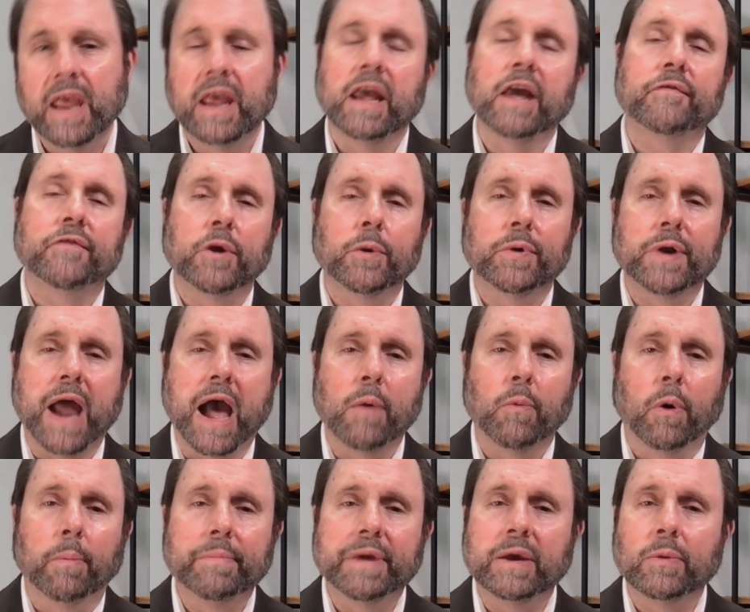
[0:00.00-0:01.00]
If you and I
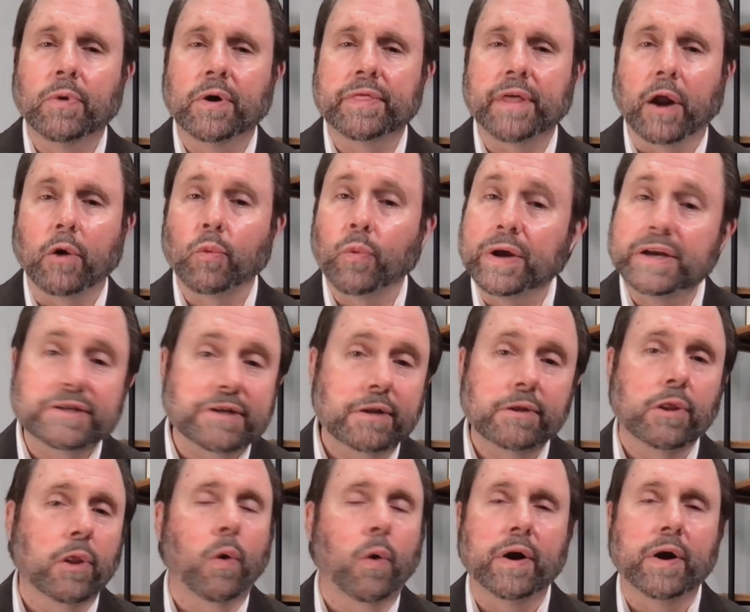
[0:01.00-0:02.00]
will meet with our
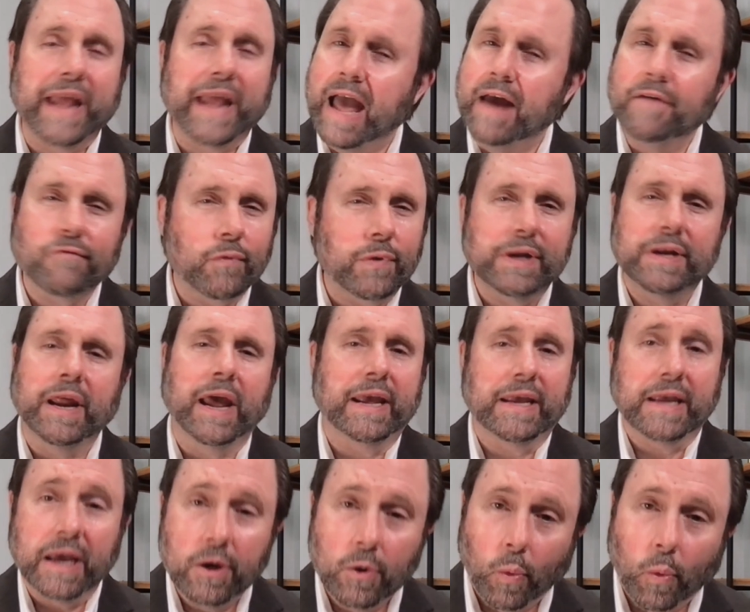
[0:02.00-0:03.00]
risen Lord every day
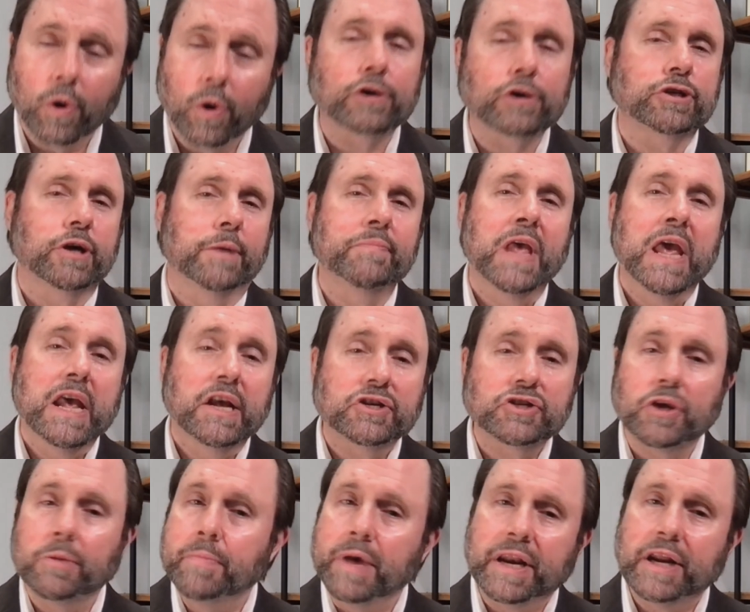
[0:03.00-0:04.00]
in worship,
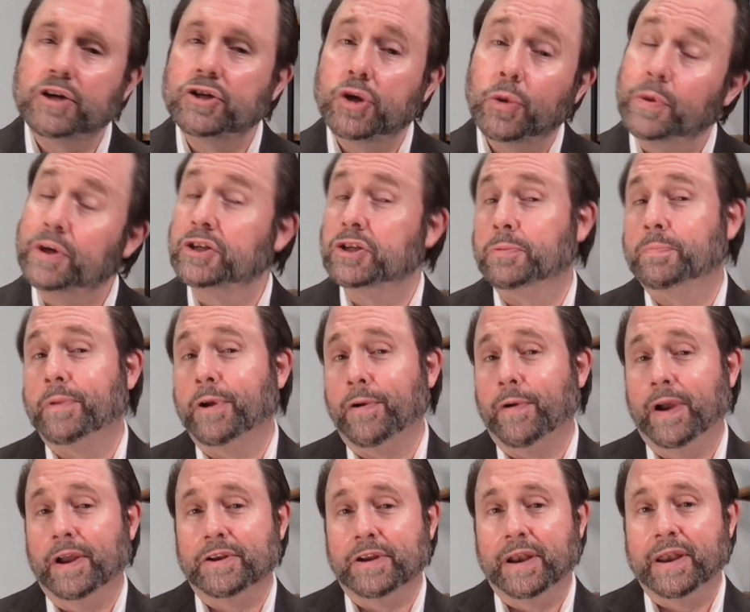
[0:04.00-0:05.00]
submitting to his
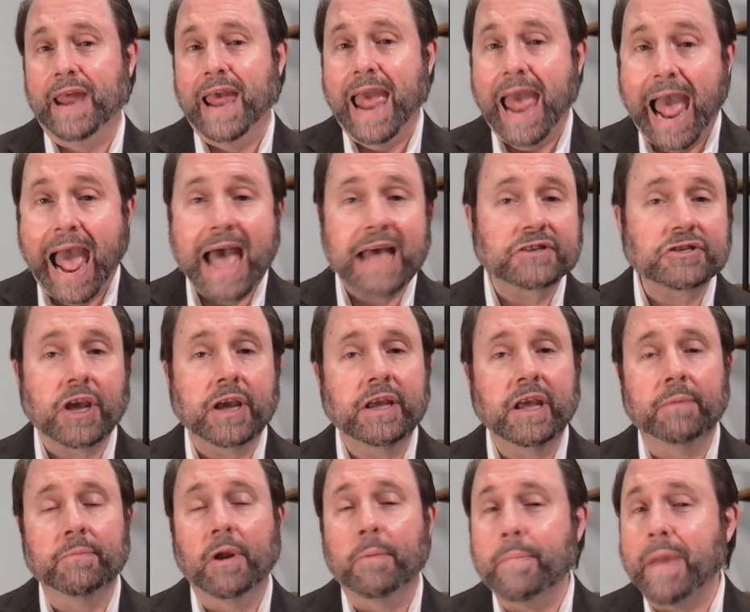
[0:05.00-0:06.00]
spirit and
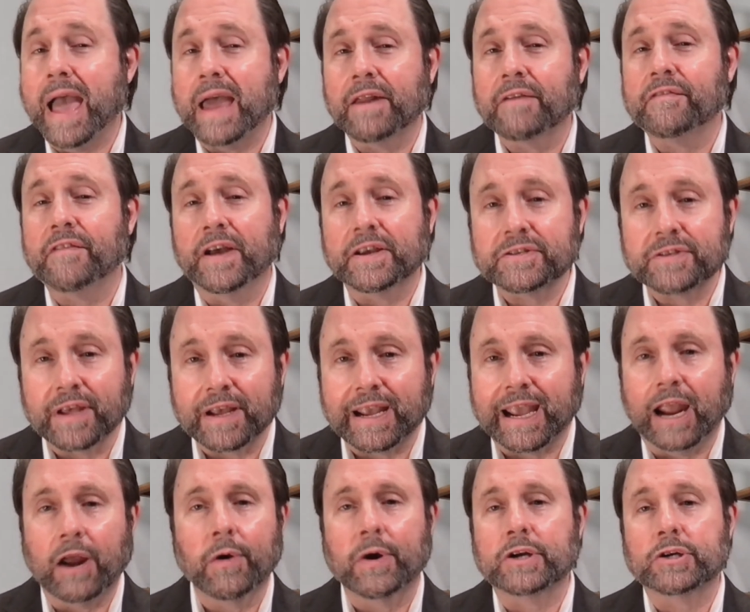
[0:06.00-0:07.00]
asking him to manifest the
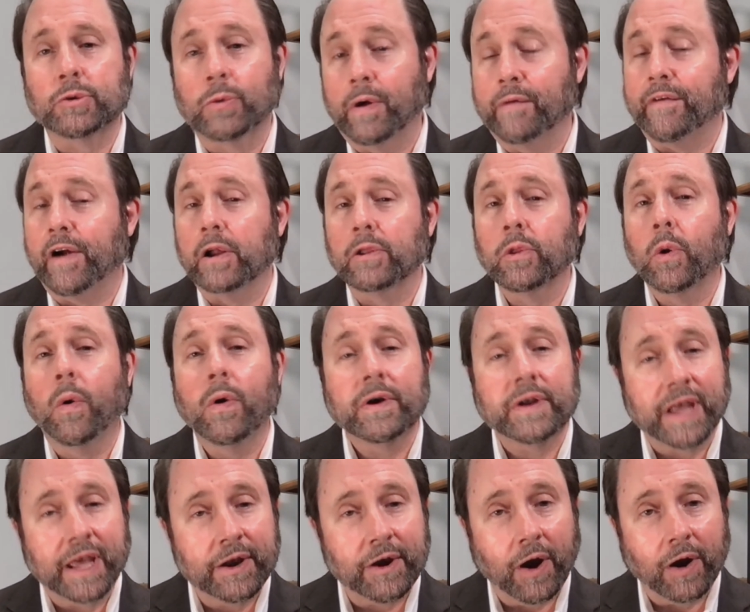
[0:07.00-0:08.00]
character of our
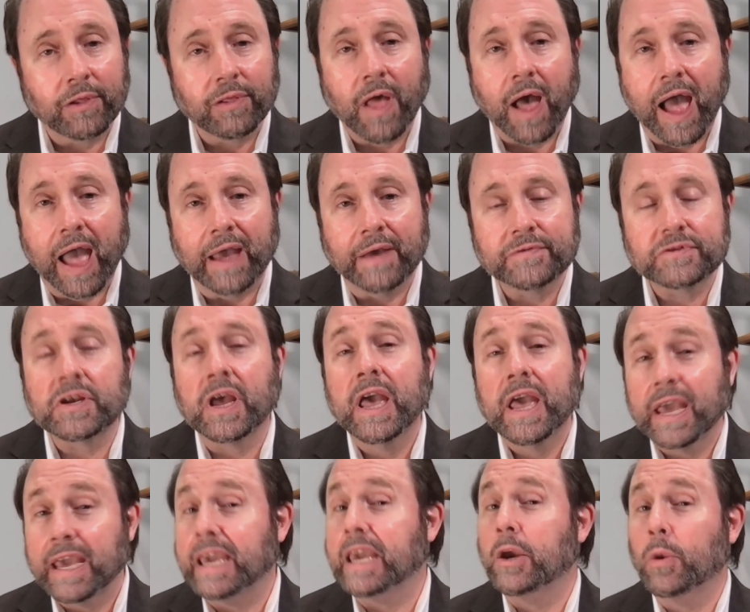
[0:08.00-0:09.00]
Lord in our lives,
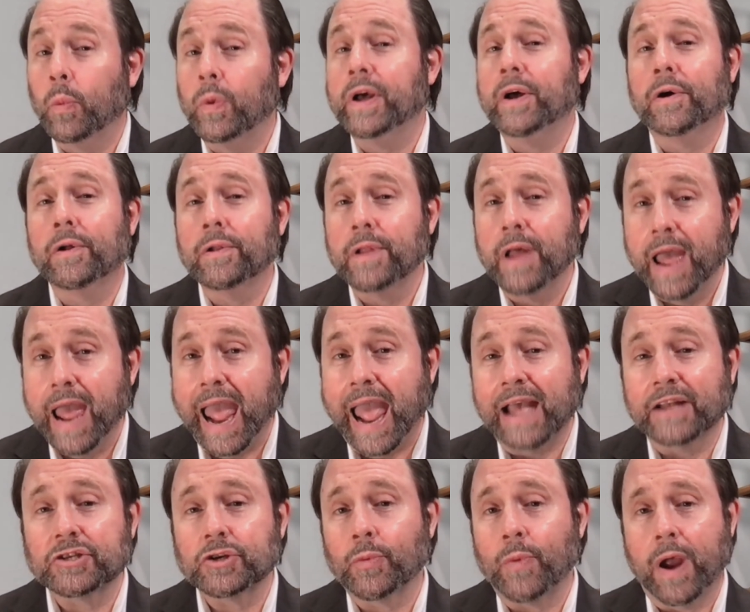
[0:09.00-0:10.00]
he will
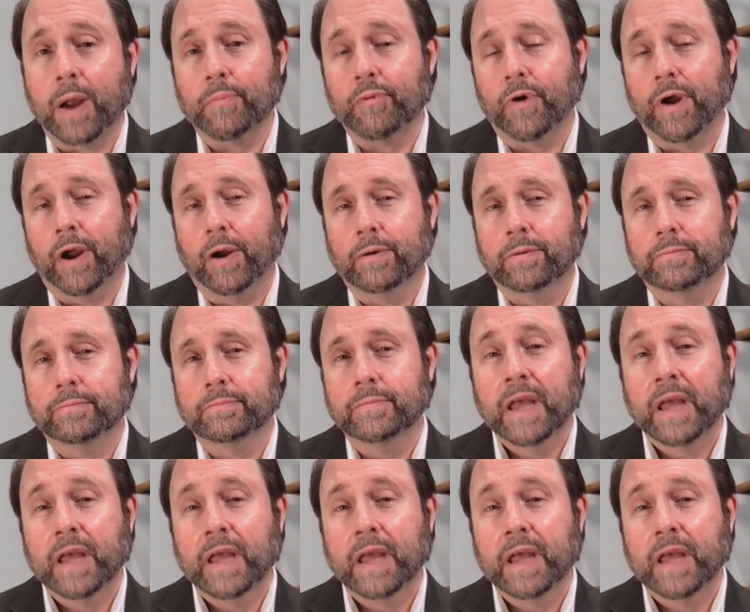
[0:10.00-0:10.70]
answer our prayer.